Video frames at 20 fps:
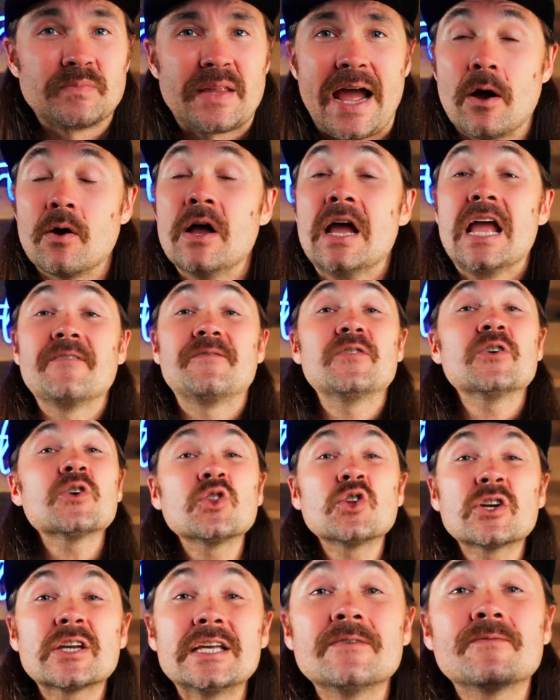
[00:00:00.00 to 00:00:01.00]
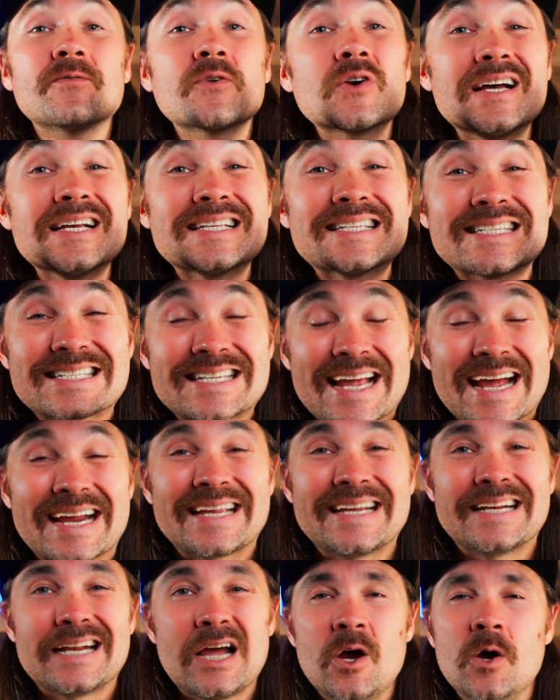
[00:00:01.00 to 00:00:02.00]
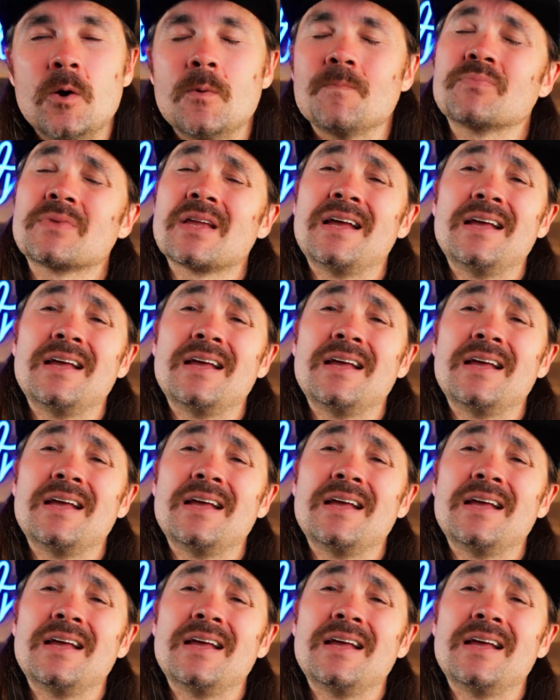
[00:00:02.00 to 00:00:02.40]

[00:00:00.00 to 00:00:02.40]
Now, if you're looking for a second home,